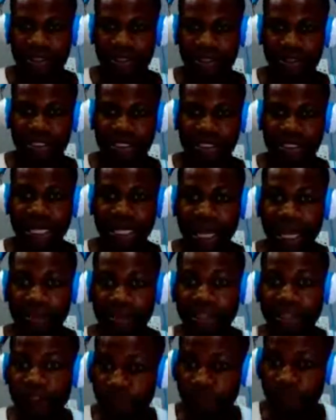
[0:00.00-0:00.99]
They can be
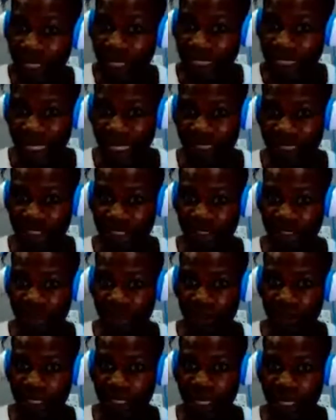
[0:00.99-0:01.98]
traded.
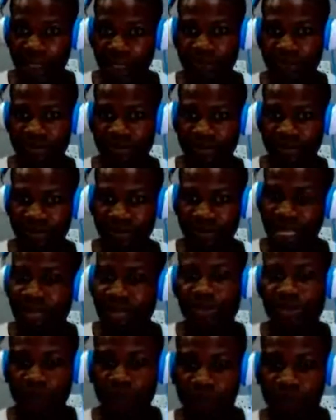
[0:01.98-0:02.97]
Okay, that's
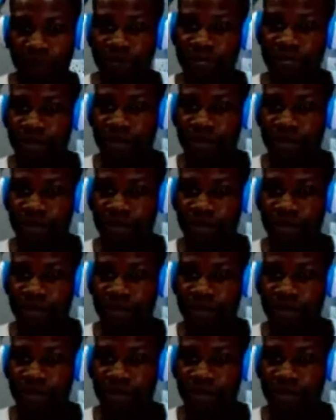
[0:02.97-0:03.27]
one way you can